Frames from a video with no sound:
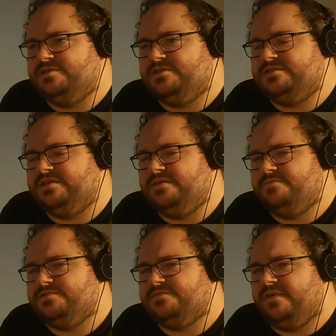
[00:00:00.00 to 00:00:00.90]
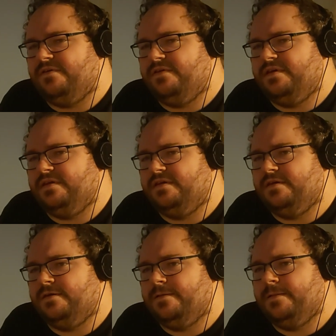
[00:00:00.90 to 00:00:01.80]
She seems
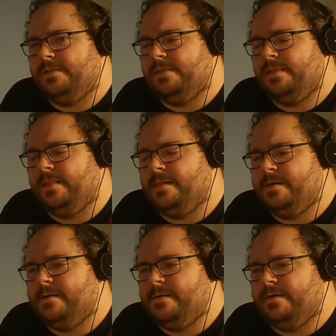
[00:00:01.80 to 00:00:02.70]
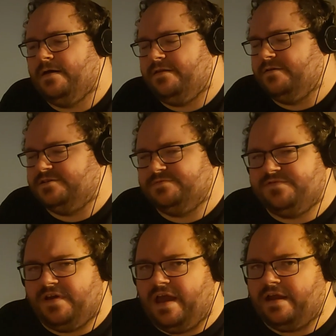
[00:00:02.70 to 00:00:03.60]
very... I don't know, she
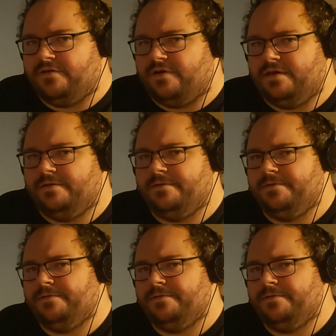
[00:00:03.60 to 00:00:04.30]
seems very angry.